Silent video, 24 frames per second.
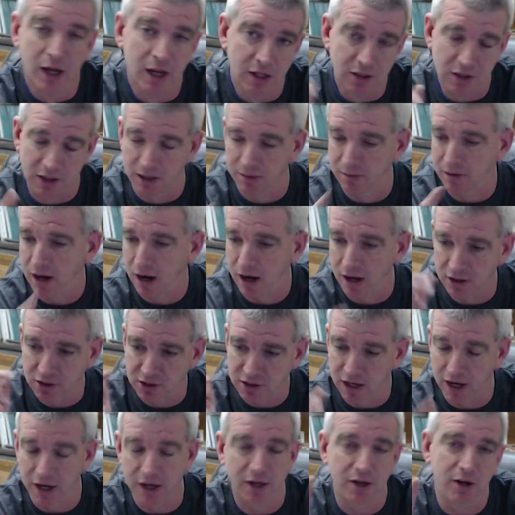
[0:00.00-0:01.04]
Tim Collins,
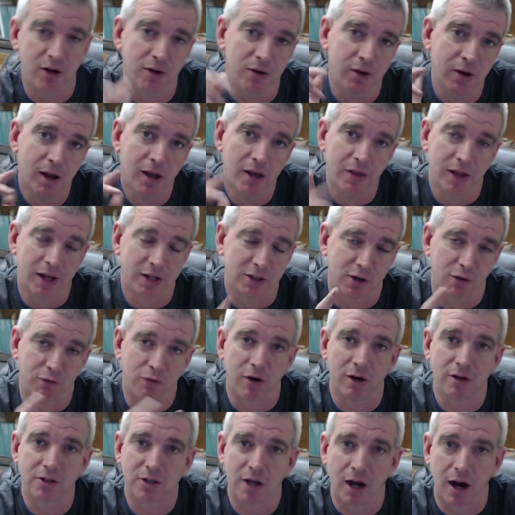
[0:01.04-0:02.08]
thank you. That's the
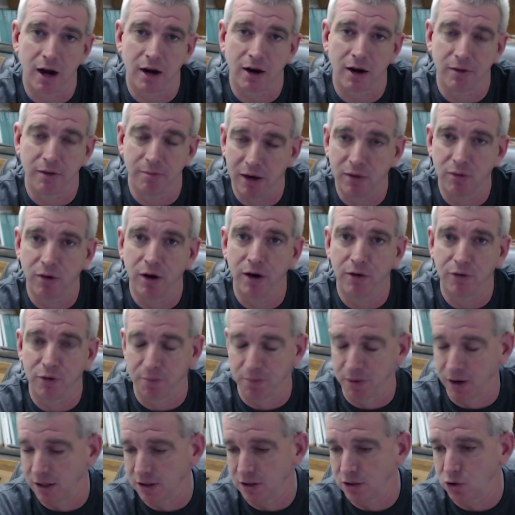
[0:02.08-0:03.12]
first talk of me running for
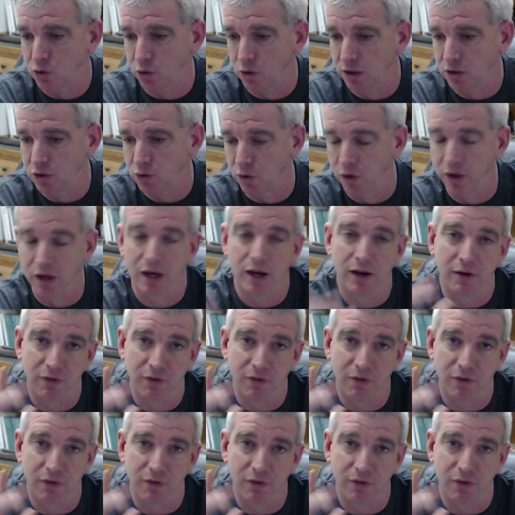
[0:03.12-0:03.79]
President 2020.